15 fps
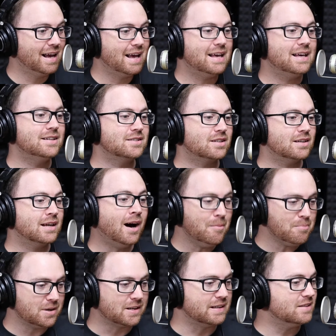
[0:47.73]
And
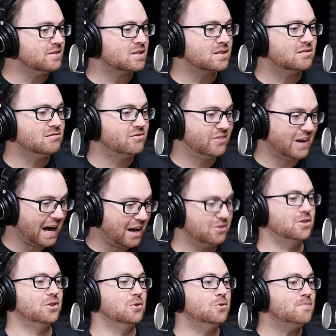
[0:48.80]
companies
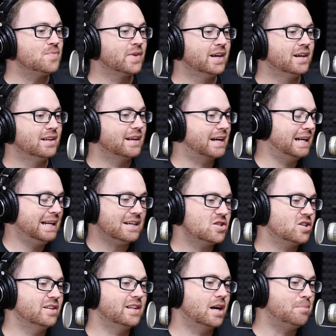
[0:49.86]
value the
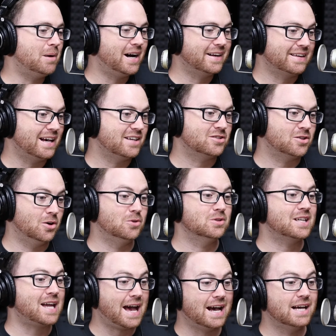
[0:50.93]
connection that a podcast
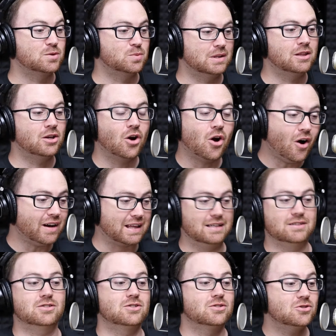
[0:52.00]
host has with their
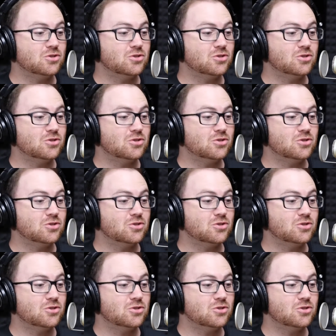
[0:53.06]
audience.